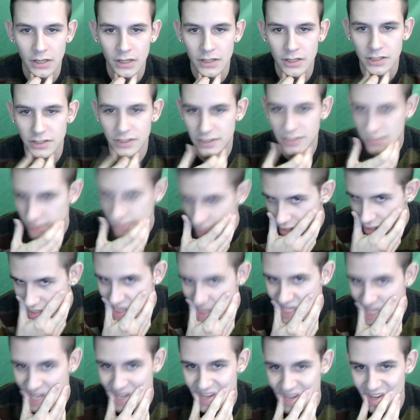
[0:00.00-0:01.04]
She said
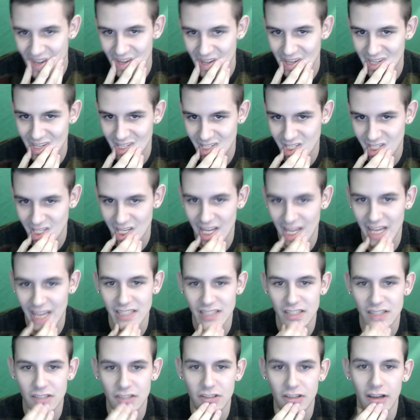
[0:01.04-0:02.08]
that she
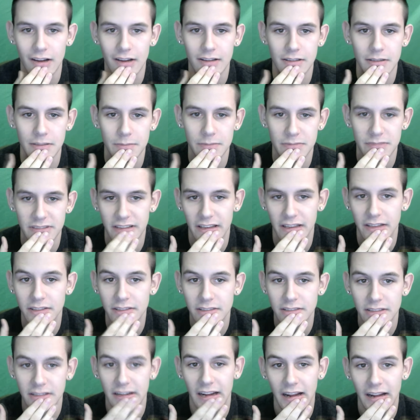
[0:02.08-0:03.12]
hasn't talked to him
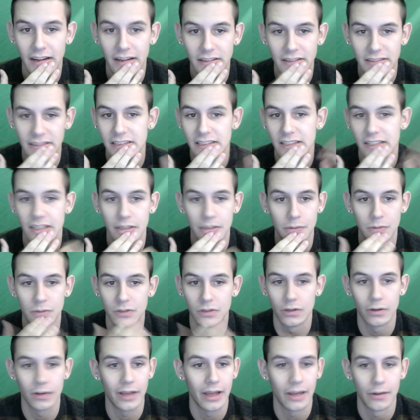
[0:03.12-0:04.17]
since, and honestly, it was
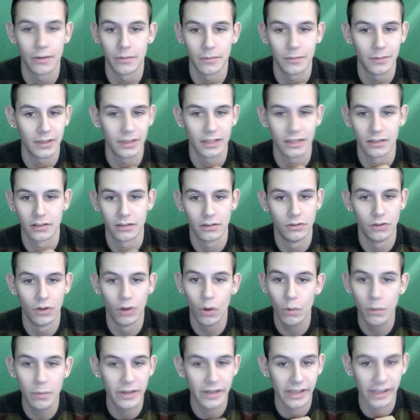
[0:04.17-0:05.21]
okay with me.
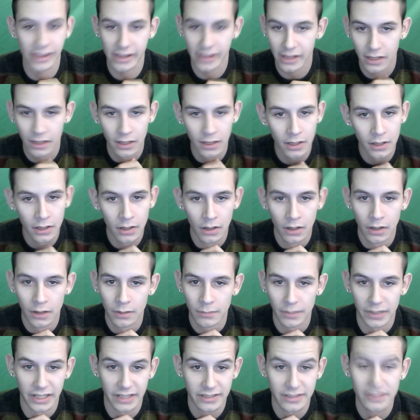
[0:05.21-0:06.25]
No biggie.
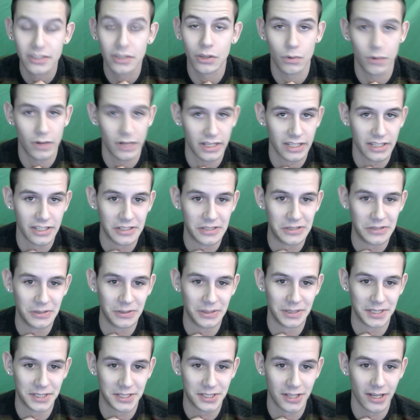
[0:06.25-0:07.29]
But I still wanted to do
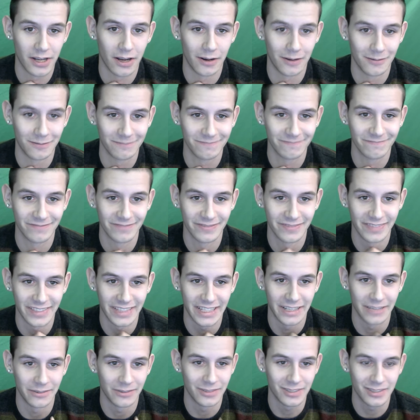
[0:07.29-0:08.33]
the show.
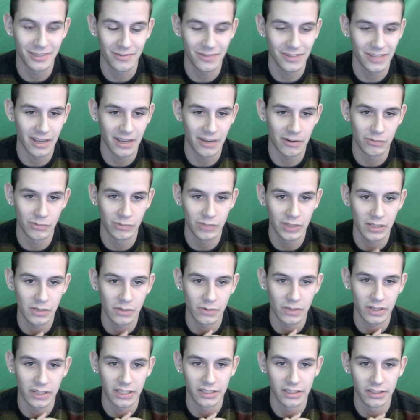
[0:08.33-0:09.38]
That was something I really
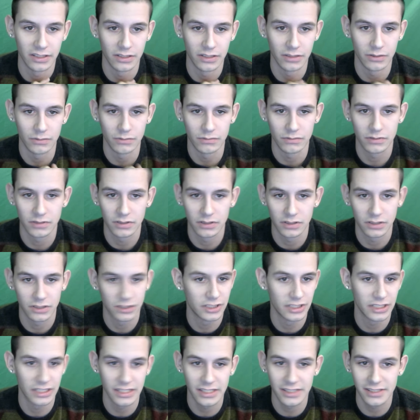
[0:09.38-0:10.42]
wanted to do.
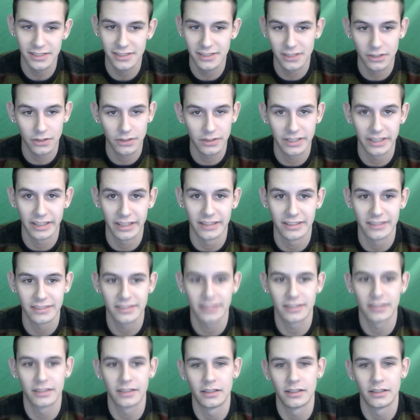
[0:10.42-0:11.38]
She still didn't.